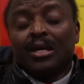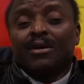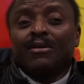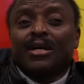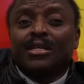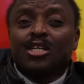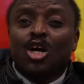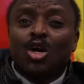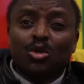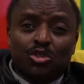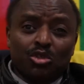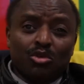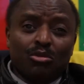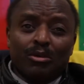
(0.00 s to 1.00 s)
Right.
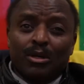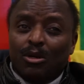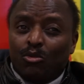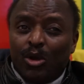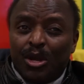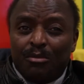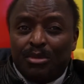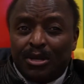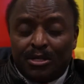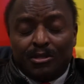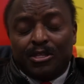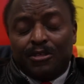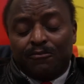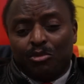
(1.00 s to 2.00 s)
Also, going back
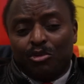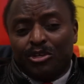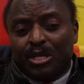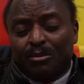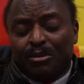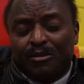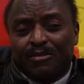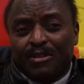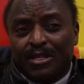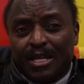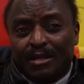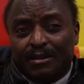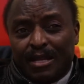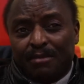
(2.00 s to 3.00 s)
to the point about the
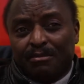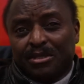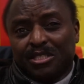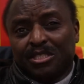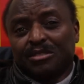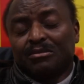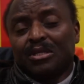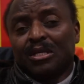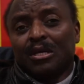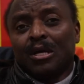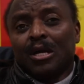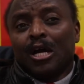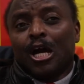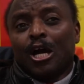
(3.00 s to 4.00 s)
numbers,
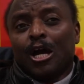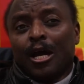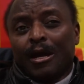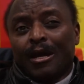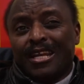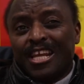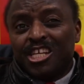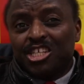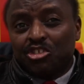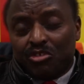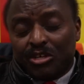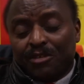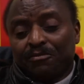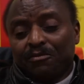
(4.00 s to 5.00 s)
in history,